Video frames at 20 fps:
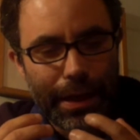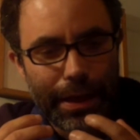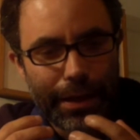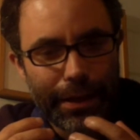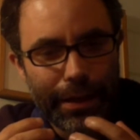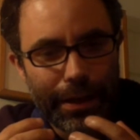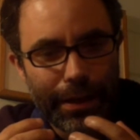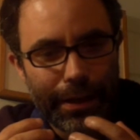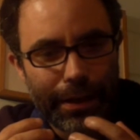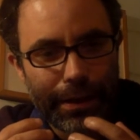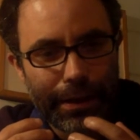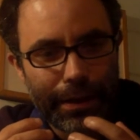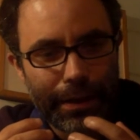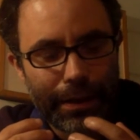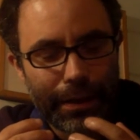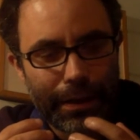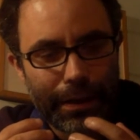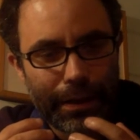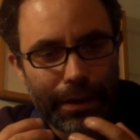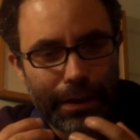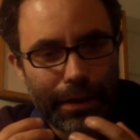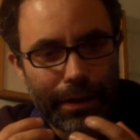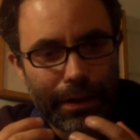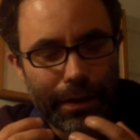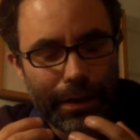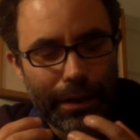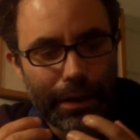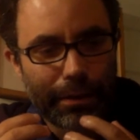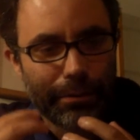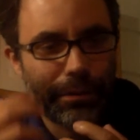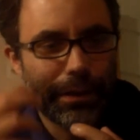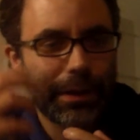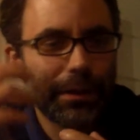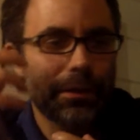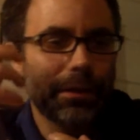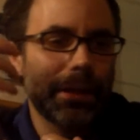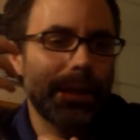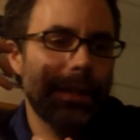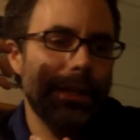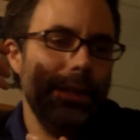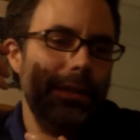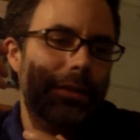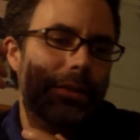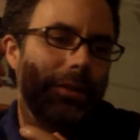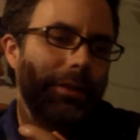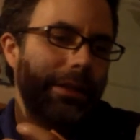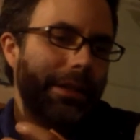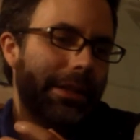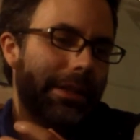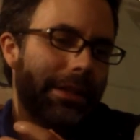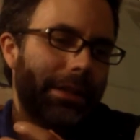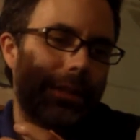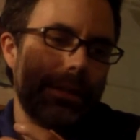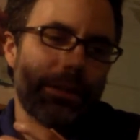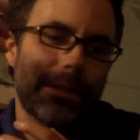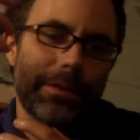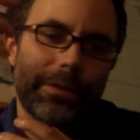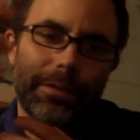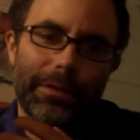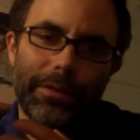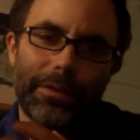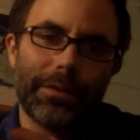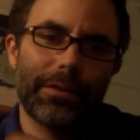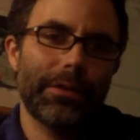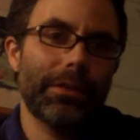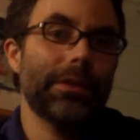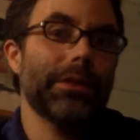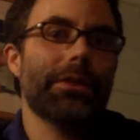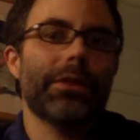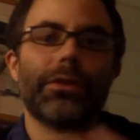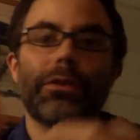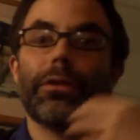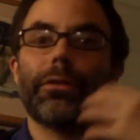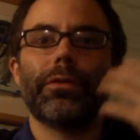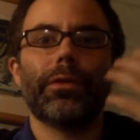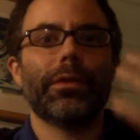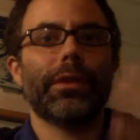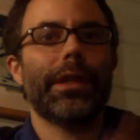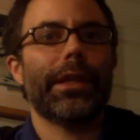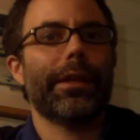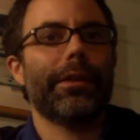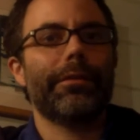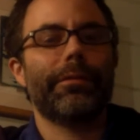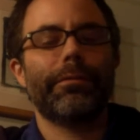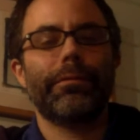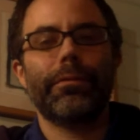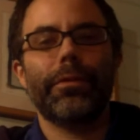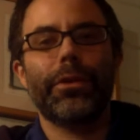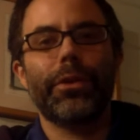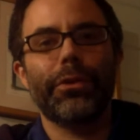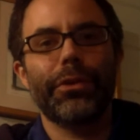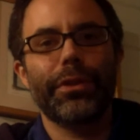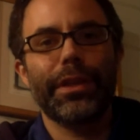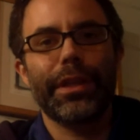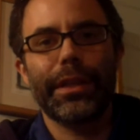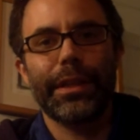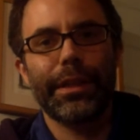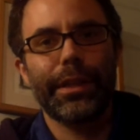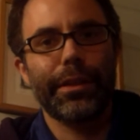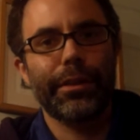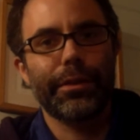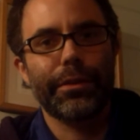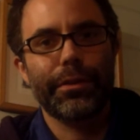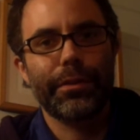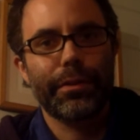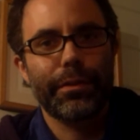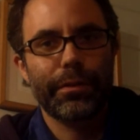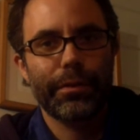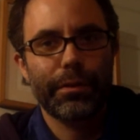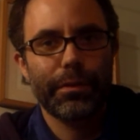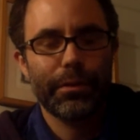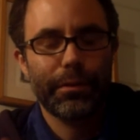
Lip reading: And then I realized, like, this is over like 13 years,